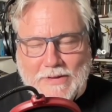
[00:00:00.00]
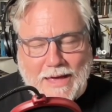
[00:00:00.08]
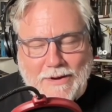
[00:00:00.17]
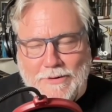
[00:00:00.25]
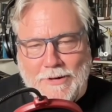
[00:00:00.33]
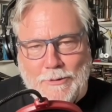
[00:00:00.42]
I
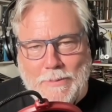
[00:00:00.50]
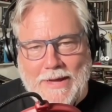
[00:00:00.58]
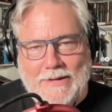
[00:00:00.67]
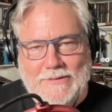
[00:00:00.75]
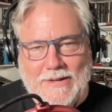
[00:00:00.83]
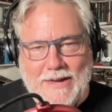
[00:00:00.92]
don't know,
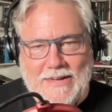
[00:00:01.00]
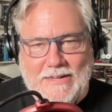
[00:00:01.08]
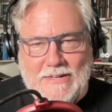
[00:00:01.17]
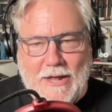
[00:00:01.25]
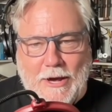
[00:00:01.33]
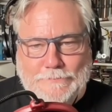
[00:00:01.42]
man. I need
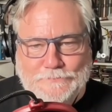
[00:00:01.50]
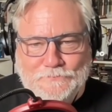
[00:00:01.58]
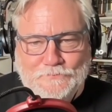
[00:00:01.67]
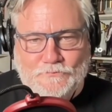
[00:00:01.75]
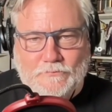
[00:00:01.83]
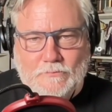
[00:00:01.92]
to know.
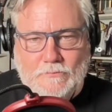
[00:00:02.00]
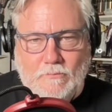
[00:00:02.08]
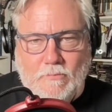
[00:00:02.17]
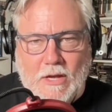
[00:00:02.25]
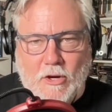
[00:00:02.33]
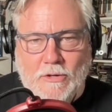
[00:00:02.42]

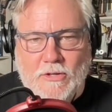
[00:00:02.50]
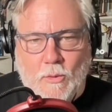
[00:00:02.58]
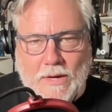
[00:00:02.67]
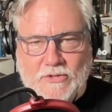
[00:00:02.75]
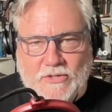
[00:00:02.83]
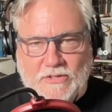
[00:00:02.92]
Good
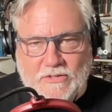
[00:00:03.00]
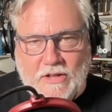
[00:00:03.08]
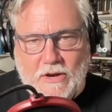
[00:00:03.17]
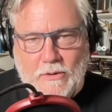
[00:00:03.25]
questions, though.